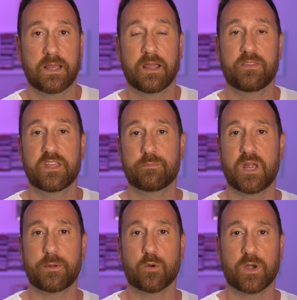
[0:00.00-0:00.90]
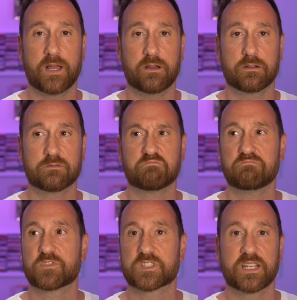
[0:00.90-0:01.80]
And then maybe around
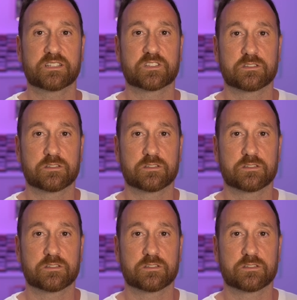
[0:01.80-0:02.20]
six,